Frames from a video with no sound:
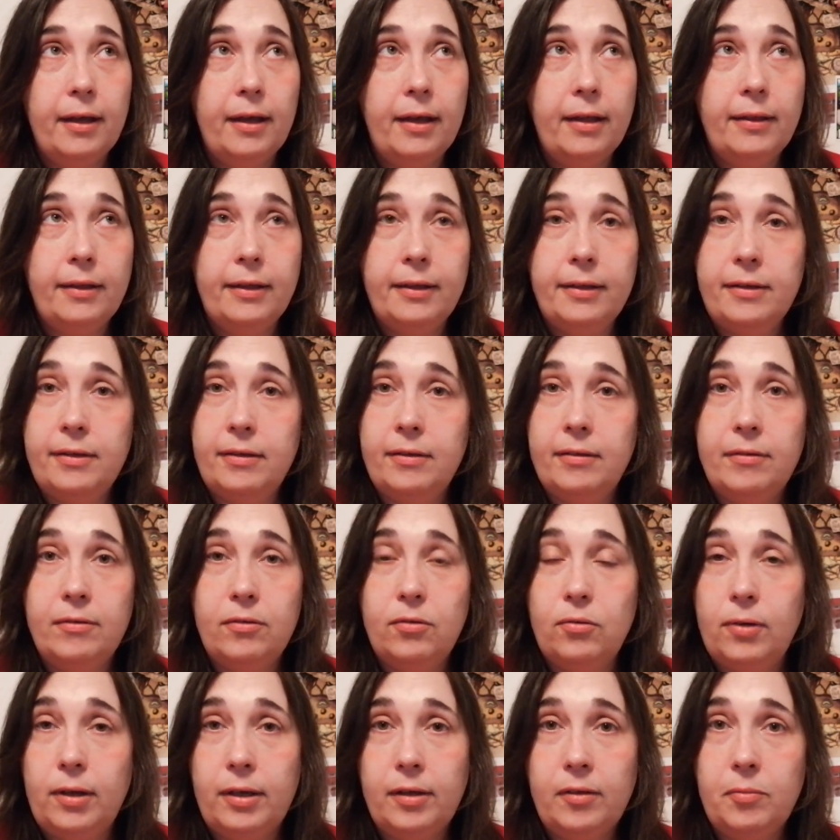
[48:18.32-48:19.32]
And then it
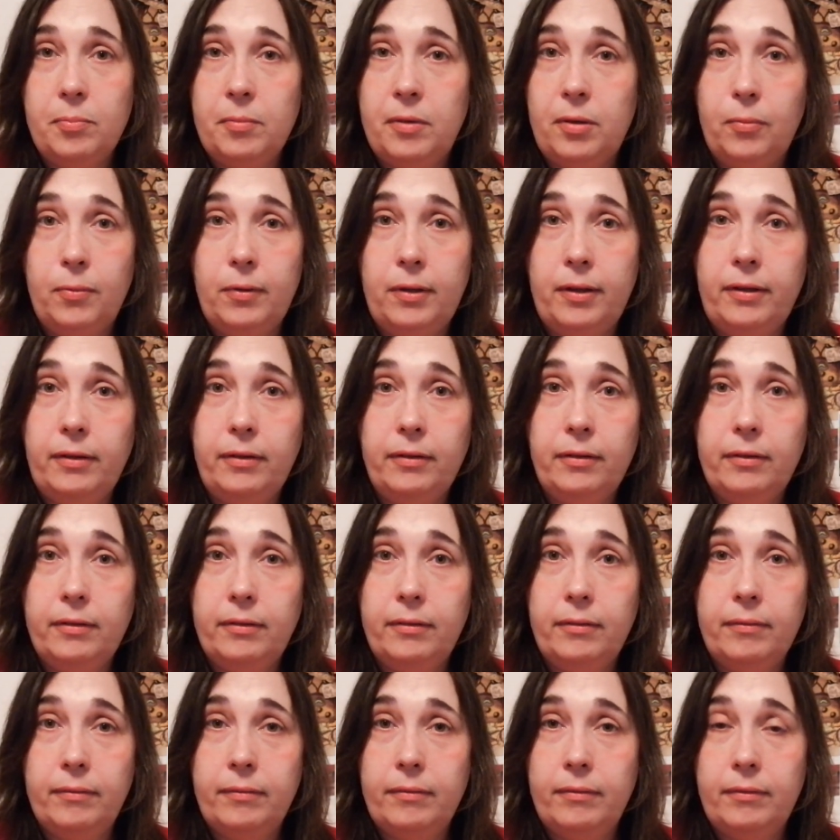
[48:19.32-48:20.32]
strikes me, well,
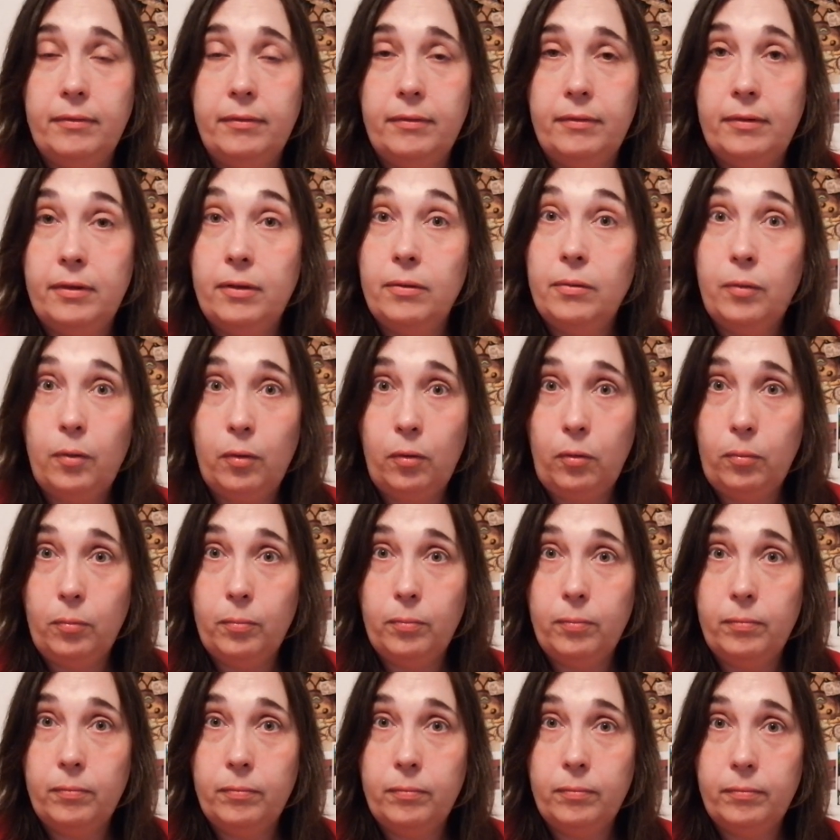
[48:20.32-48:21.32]
they're
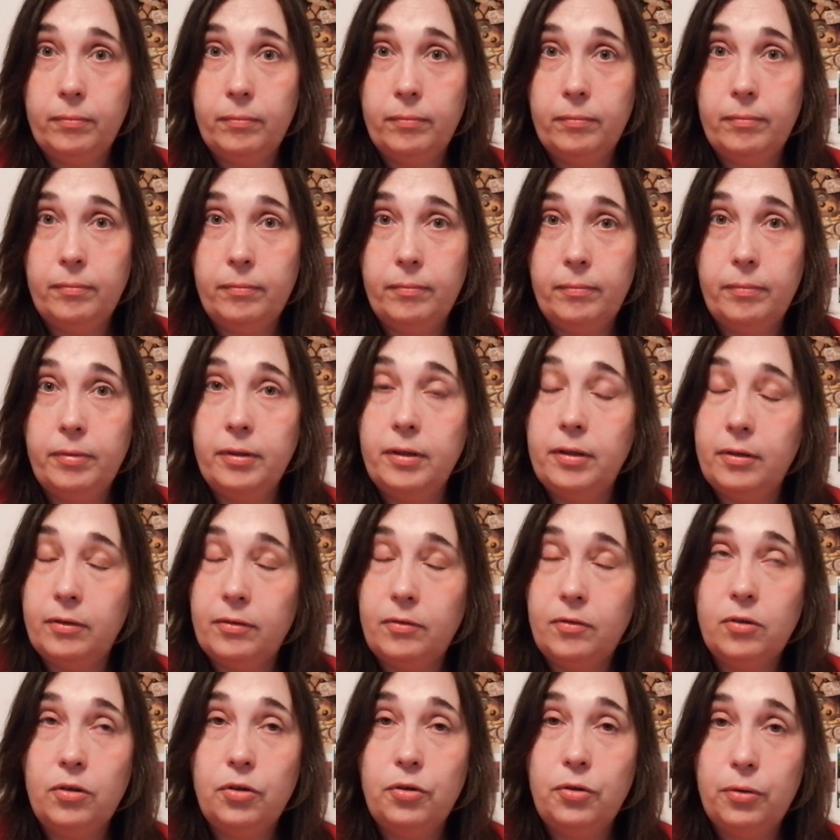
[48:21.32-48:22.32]
home
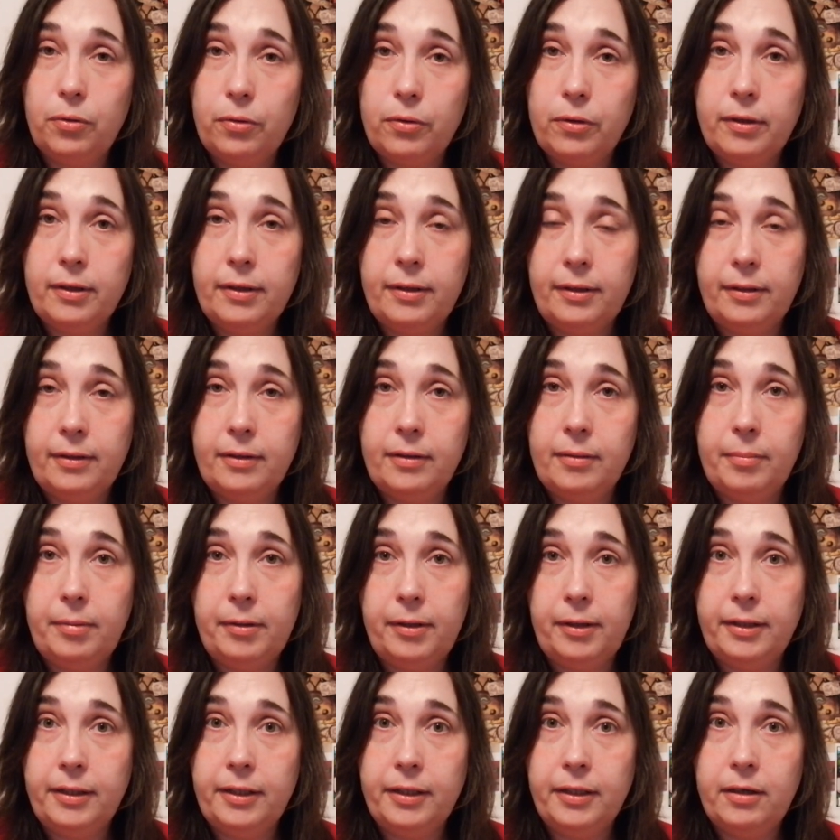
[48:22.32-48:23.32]
because you're in the
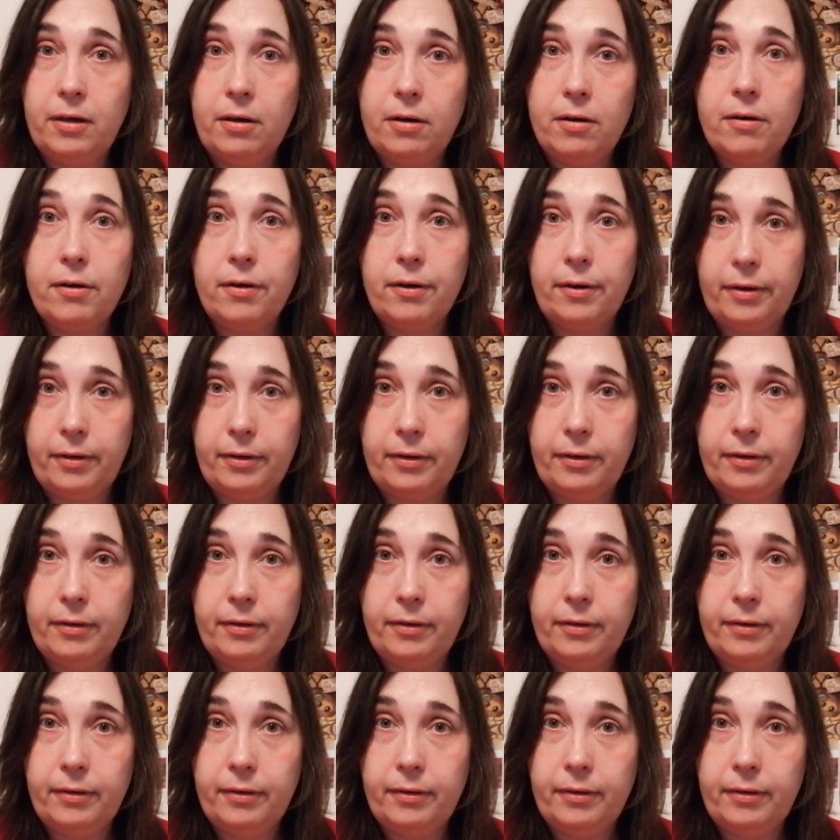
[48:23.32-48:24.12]
bloody car